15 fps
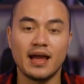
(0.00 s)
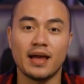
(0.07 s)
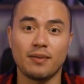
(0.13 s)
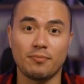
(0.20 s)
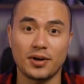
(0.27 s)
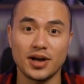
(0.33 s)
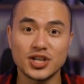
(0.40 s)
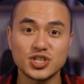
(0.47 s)
A
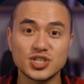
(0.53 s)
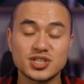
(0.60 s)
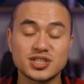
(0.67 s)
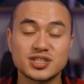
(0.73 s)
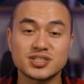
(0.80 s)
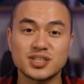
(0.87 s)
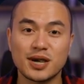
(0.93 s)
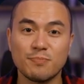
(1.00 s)
branch
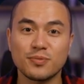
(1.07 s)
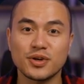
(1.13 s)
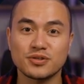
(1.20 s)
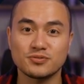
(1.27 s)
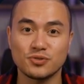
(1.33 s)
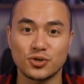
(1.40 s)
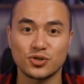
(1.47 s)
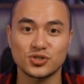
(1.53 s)
is a
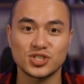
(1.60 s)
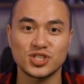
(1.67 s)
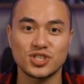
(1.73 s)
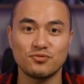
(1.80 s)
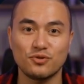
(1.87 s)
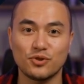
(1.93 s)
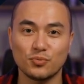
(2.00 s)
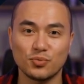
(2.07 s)
separate version
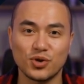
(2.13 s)
of your